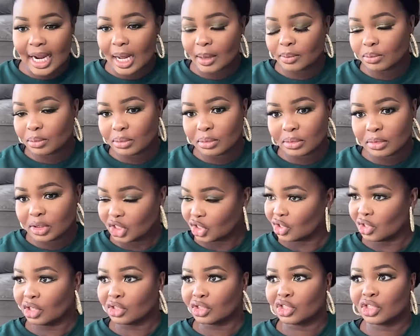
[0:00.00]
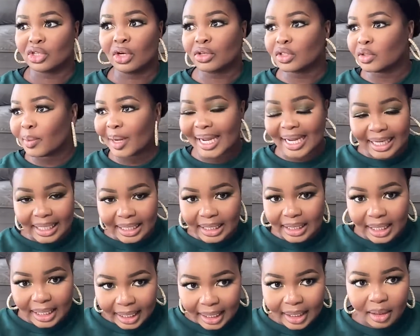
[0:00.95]
I'm just not shocked by
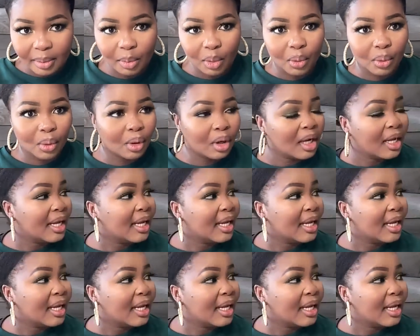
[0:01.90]
anything anymore.